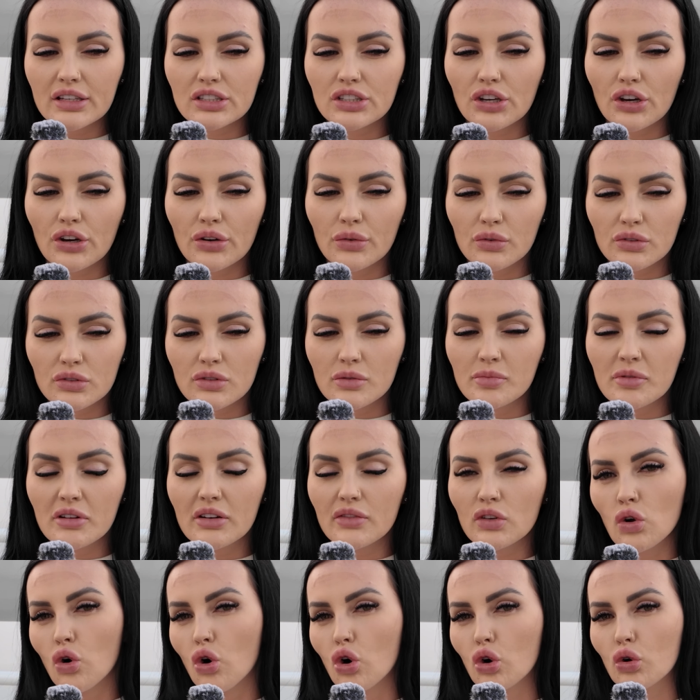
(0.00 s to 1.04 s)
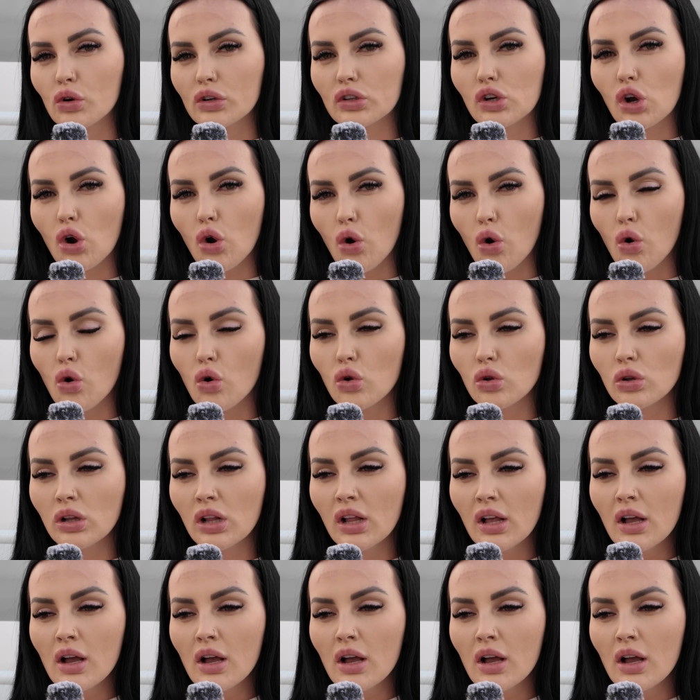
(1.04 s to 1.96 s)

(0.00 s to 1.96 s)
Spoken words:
So it was a bit of an awkward call.